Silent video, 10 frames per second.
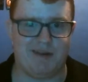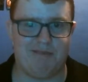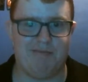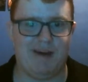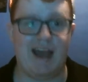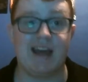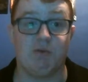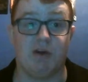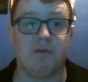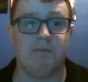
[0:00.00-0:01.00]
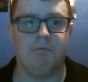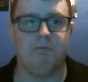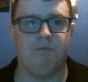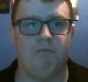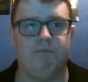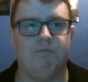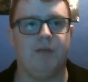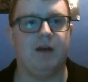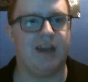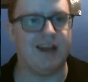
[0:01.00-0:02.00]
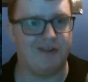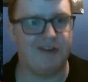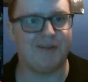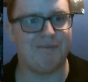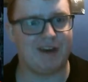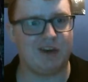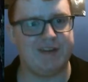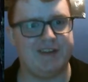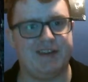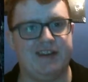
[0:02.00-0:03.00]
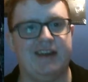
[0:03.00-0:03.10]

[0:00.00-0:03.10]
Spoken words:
But anyway. But his first appearance